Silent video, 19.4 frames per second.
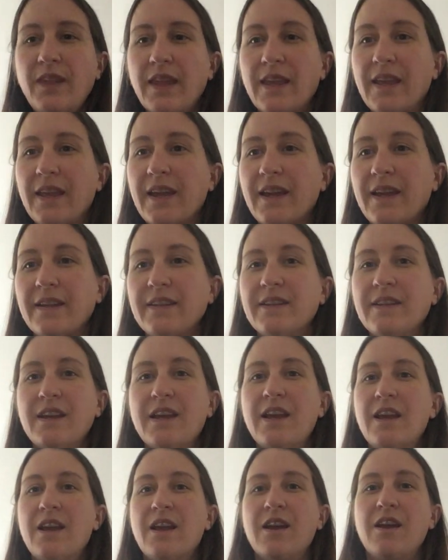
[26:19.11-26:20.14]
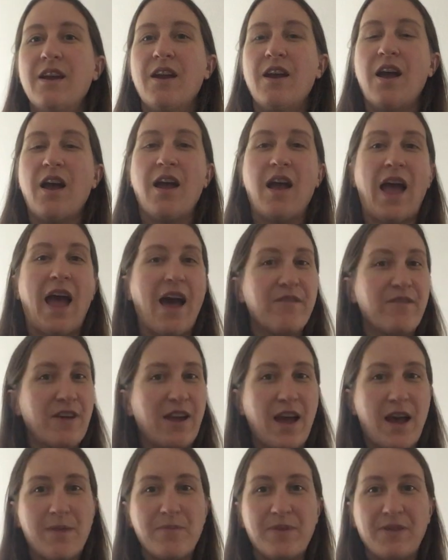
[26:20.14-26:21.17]
and have a
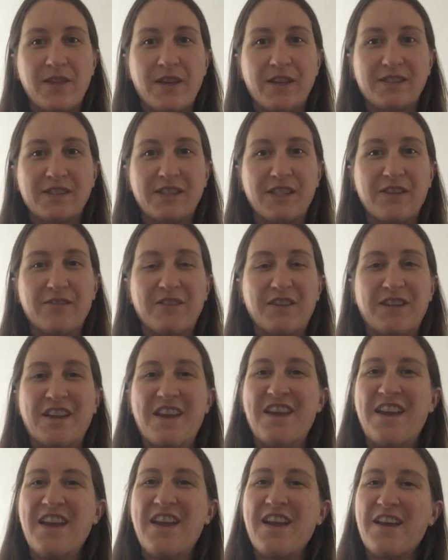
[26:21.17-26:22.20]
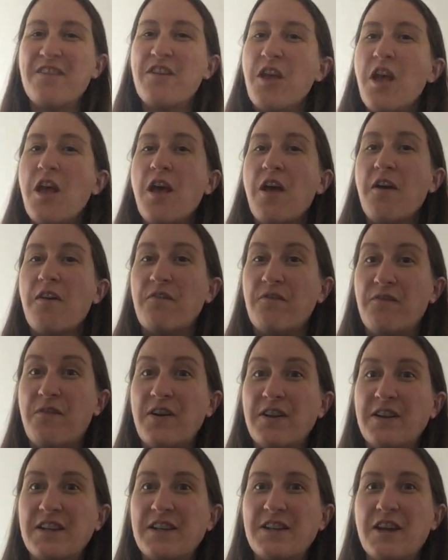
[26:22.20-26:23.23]
happy Thanksgiving.
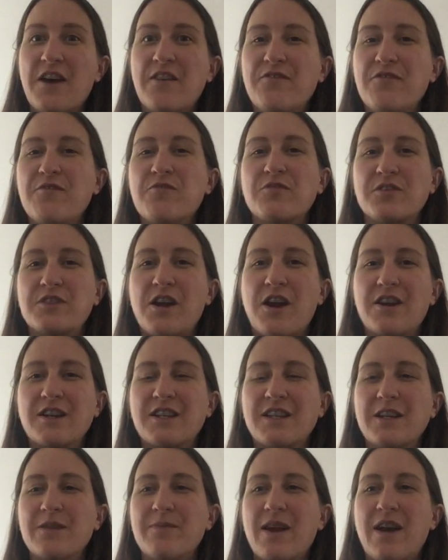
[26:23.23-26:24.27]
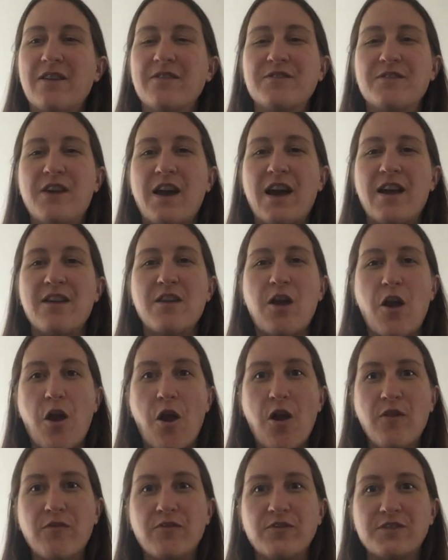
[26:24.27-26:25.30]
Funny enough, we're talking about not
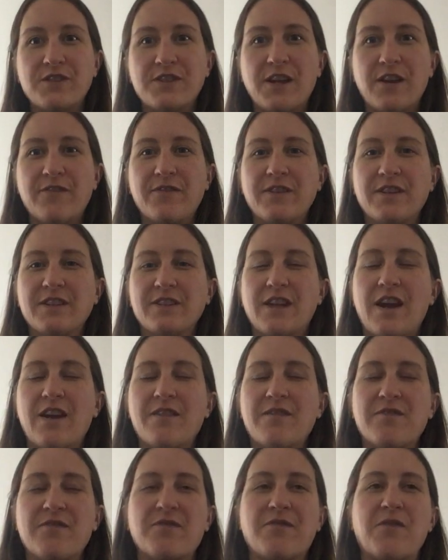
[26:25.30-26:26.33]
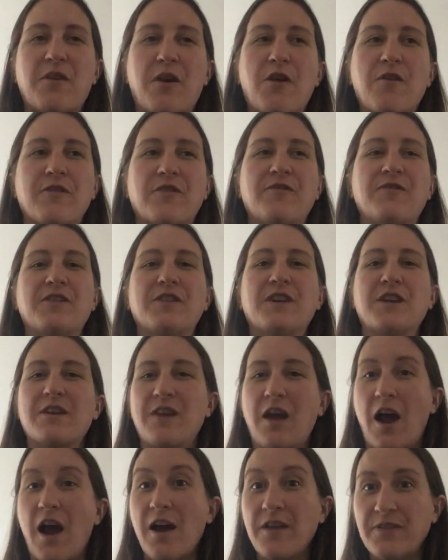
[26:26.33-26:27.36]
overstuffing, not
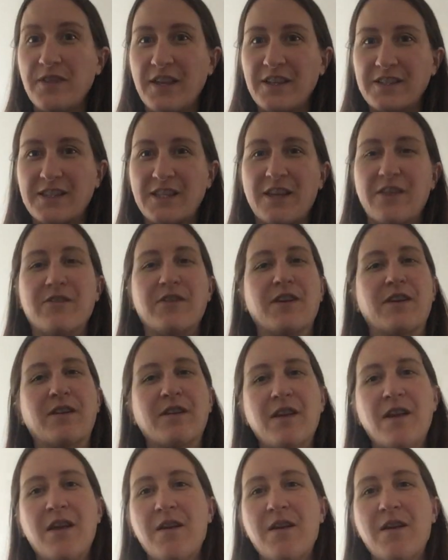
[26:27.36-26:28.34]
overfilling on Thanksgiving,